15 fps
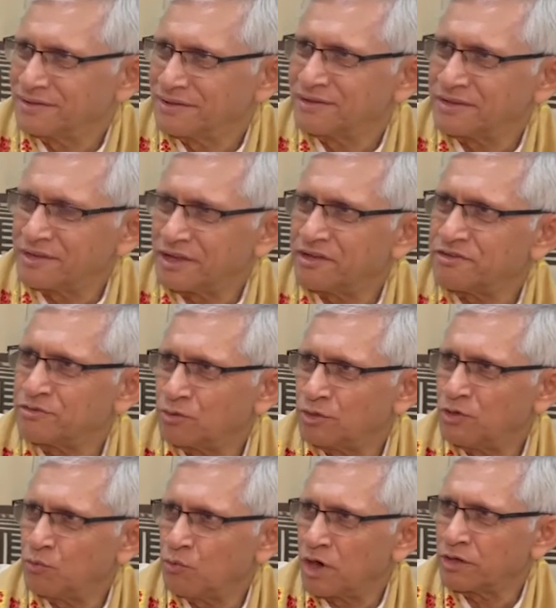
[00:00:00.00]
There is only
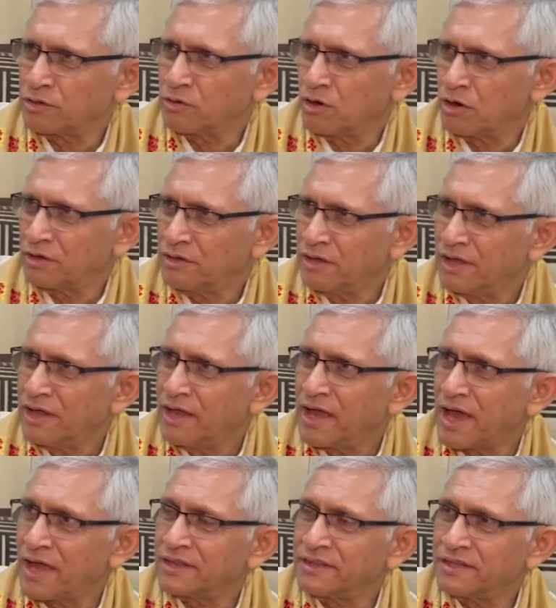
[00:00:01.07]
one God,
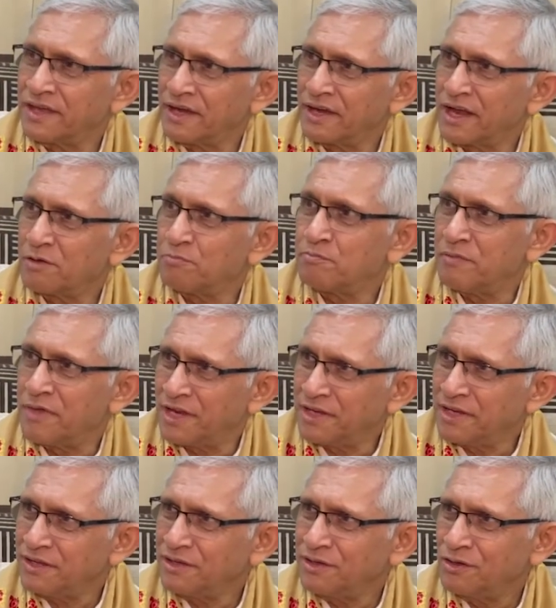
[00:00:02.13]
and there are
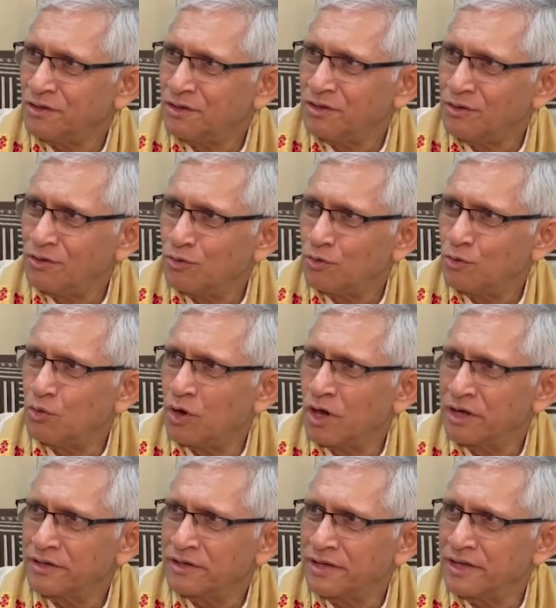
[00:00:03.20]
many who
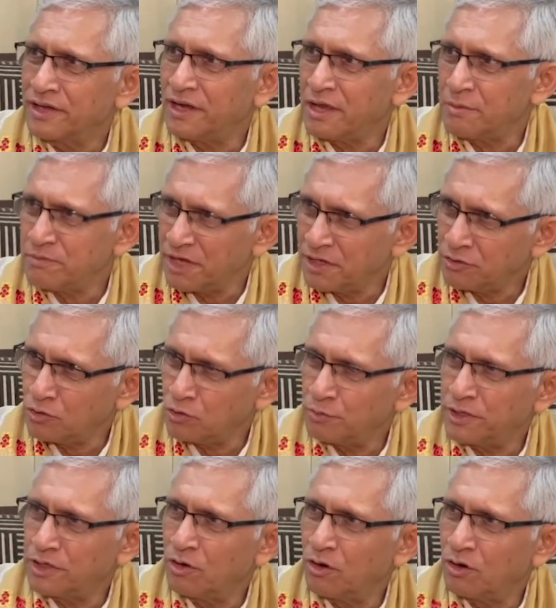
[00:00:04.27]
are claiming to be
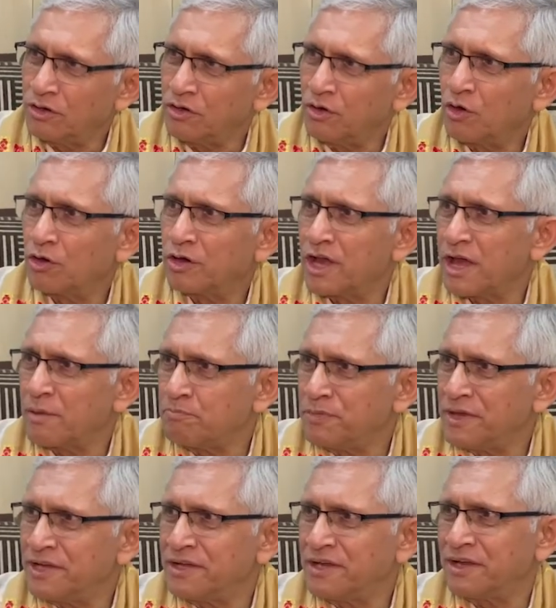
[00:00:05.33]
God or
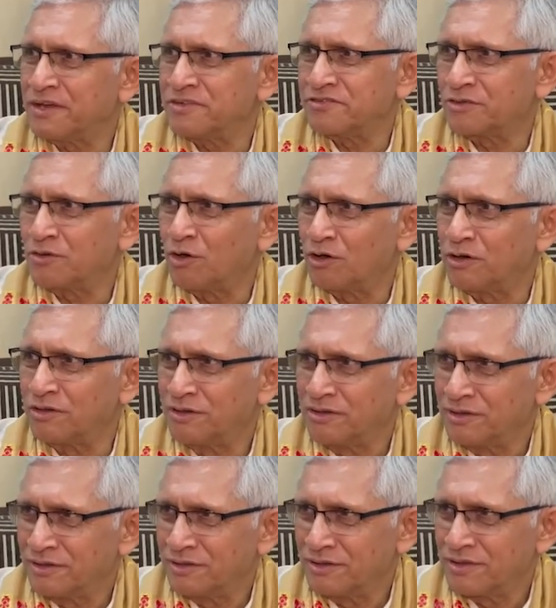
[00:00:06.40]
appearing as God.
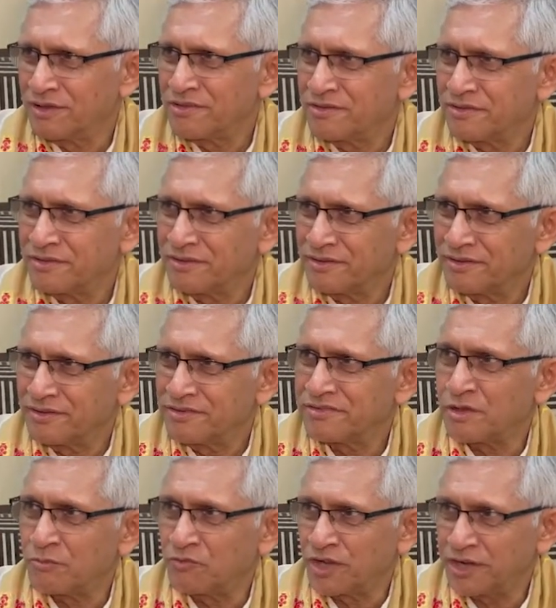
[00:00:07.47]

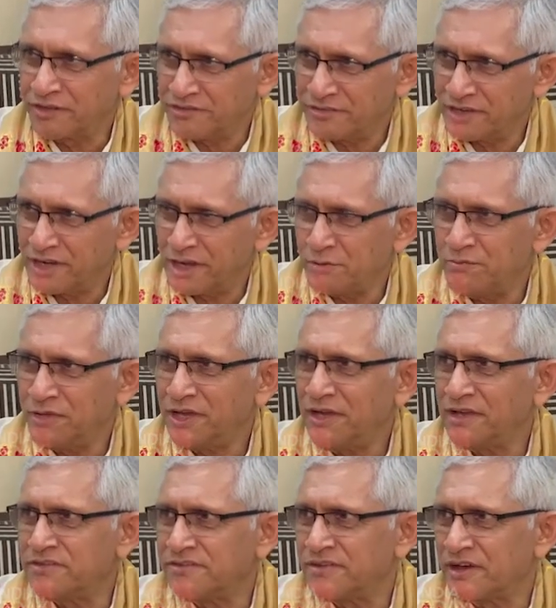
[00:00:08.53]
Someone is claiming
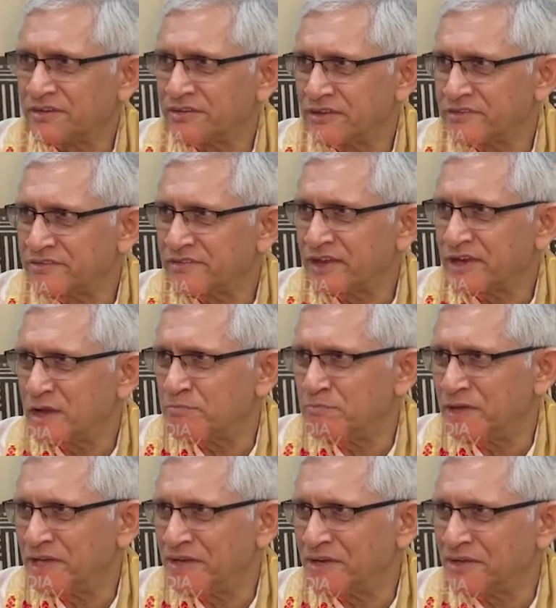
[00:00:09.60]
and others are
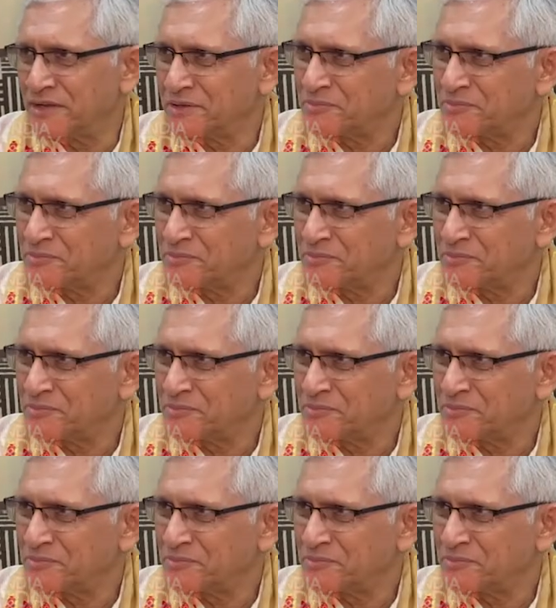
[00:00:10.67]
appearing.